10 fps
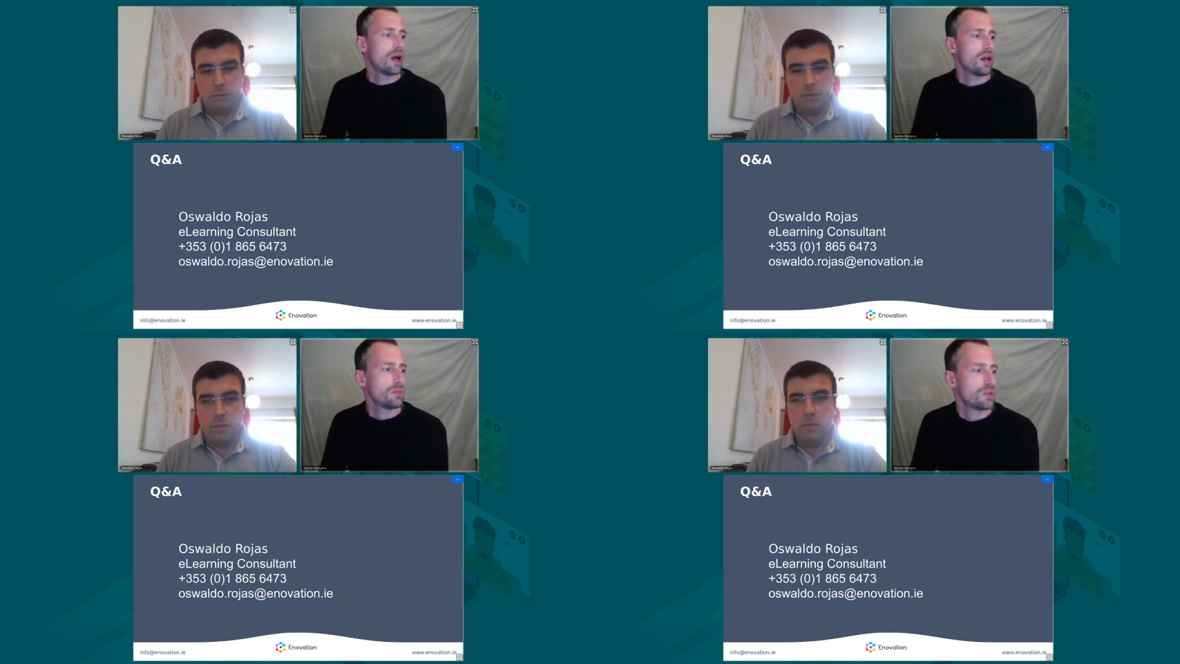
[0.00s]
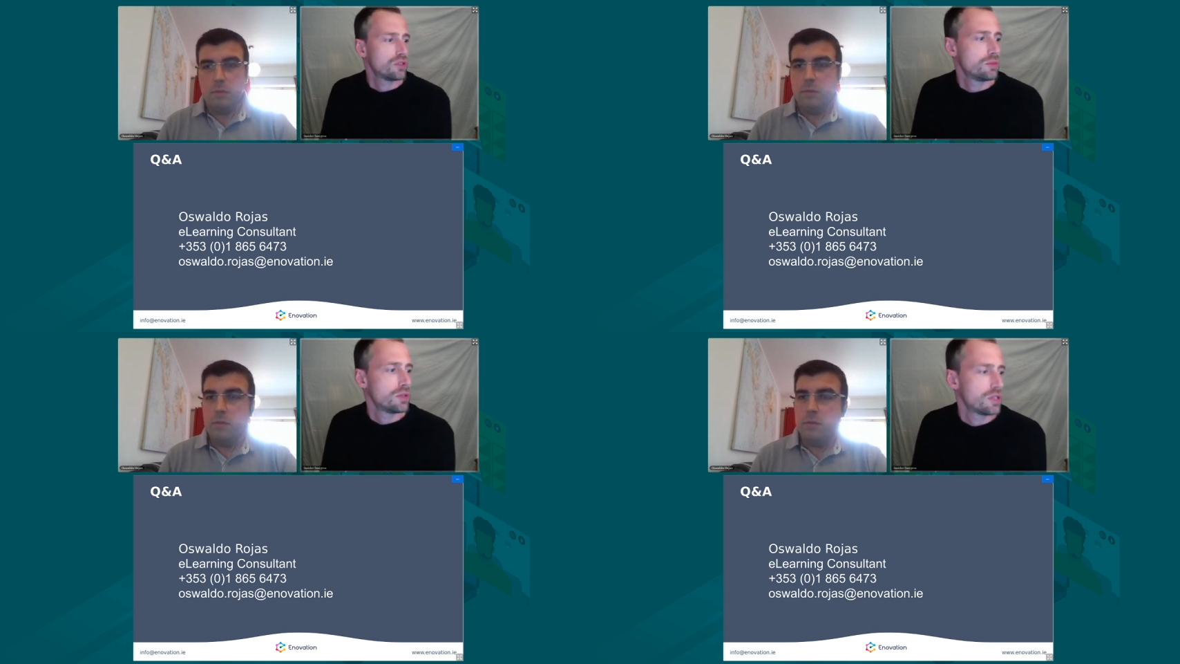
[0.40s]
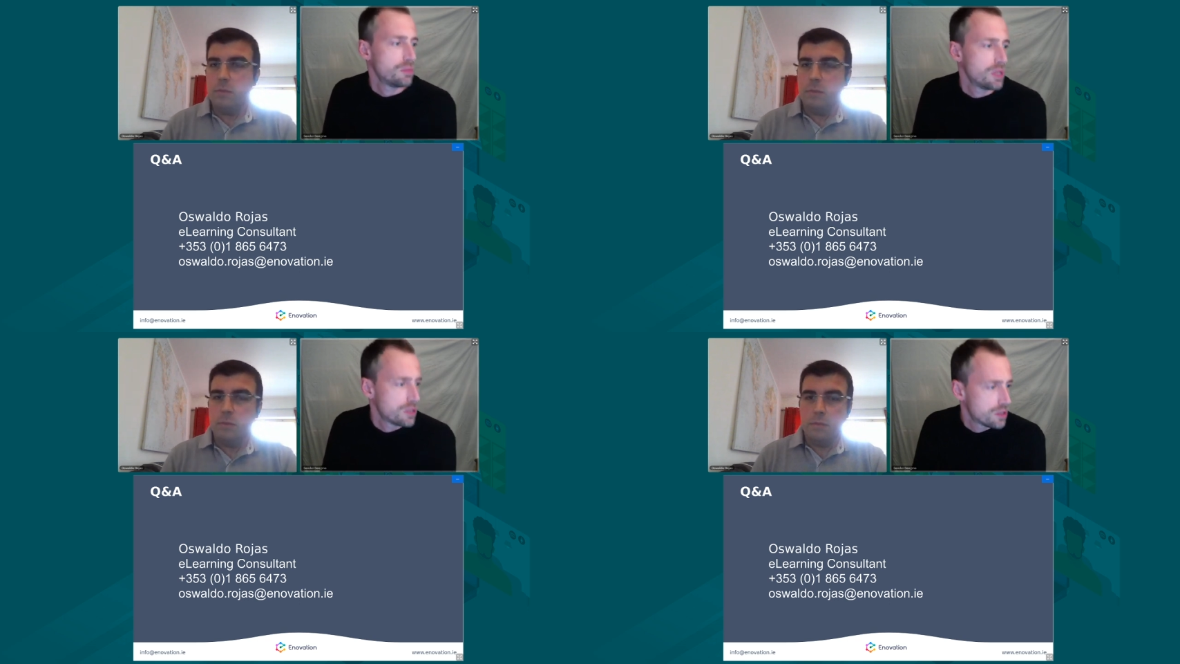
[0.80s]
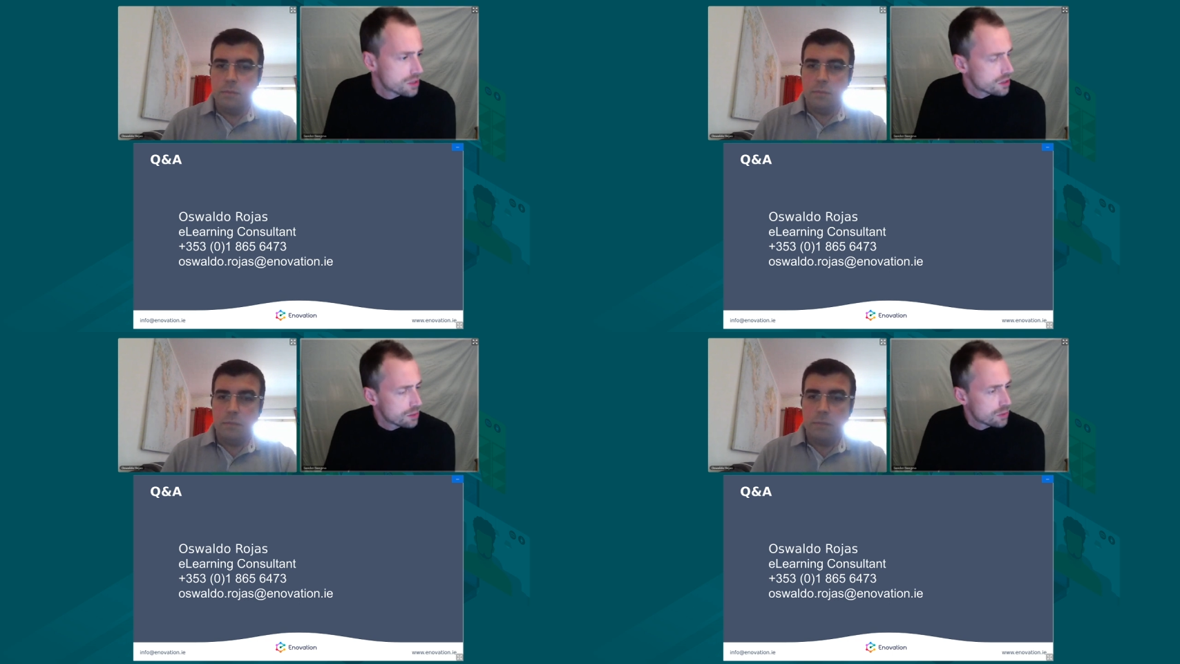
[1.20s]
Speaker 1: I'm assuming she means
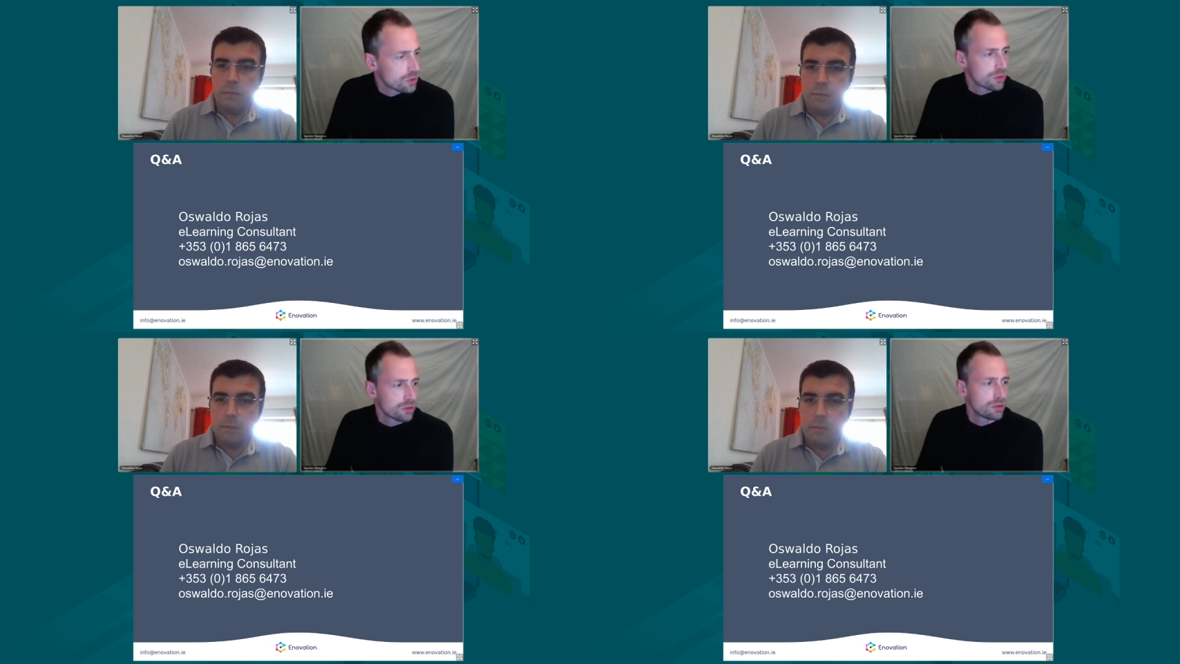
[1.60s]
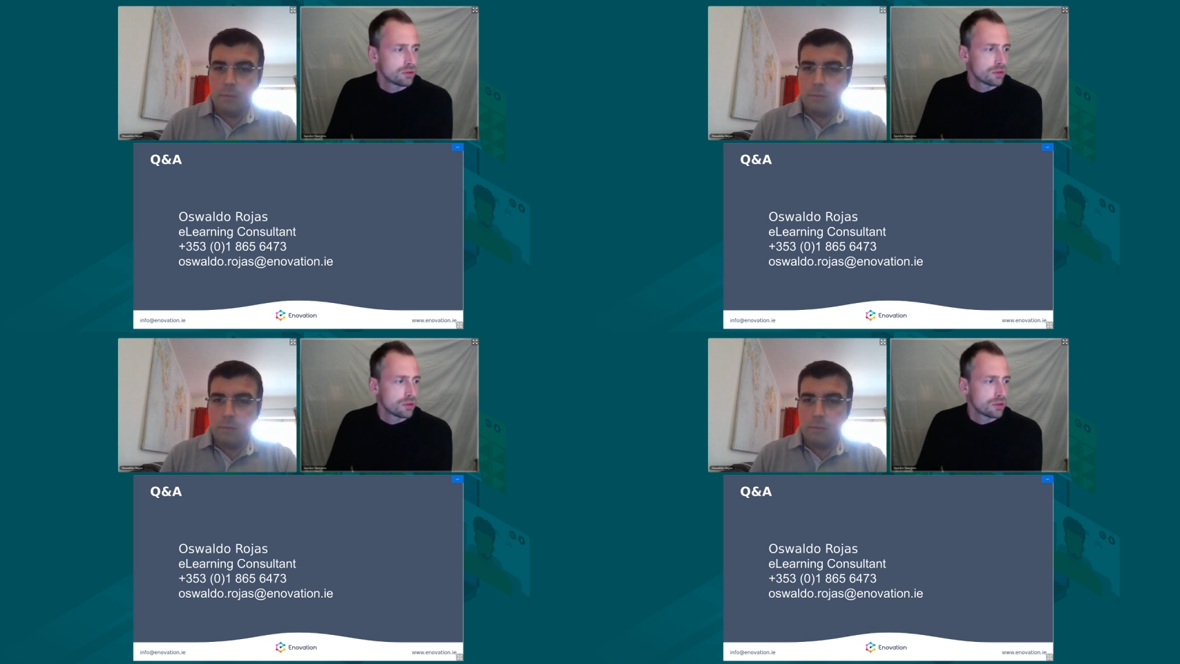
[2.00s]
just in Moodle